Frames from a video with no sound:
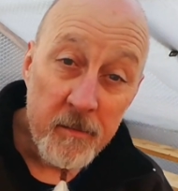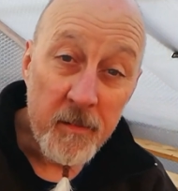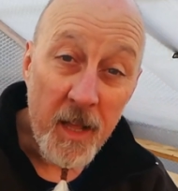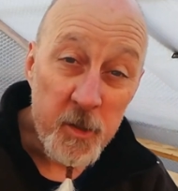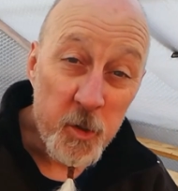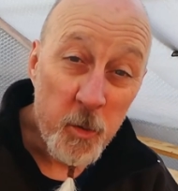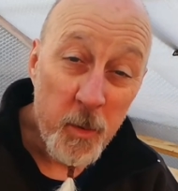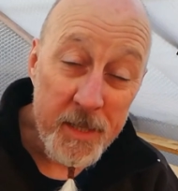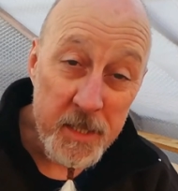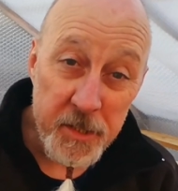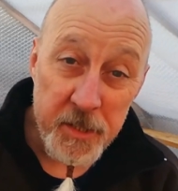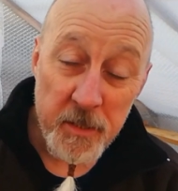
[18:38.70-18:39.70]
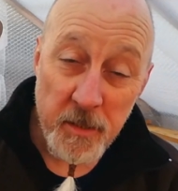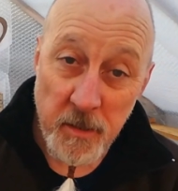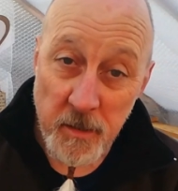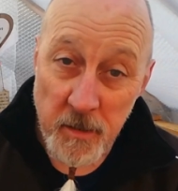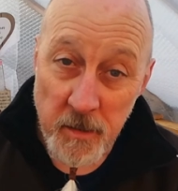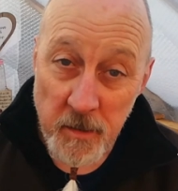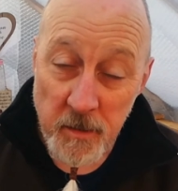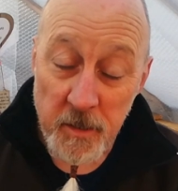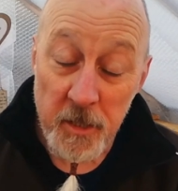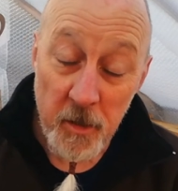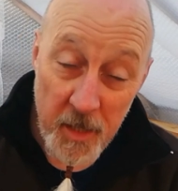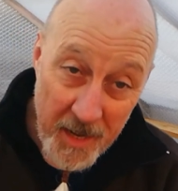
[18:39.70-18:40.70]
as always,
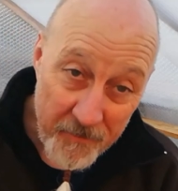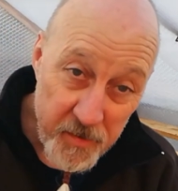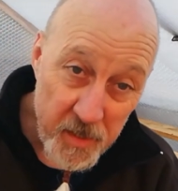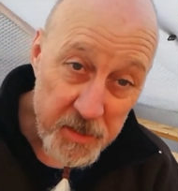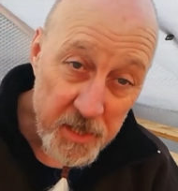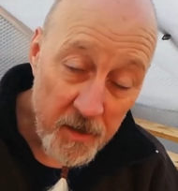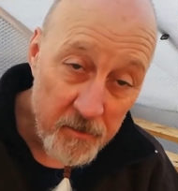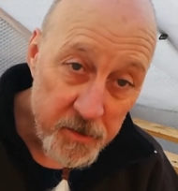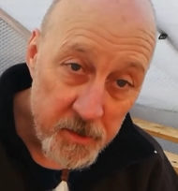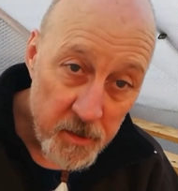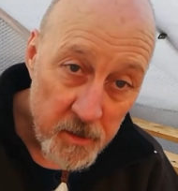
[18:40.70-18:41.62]
you look after yourselves.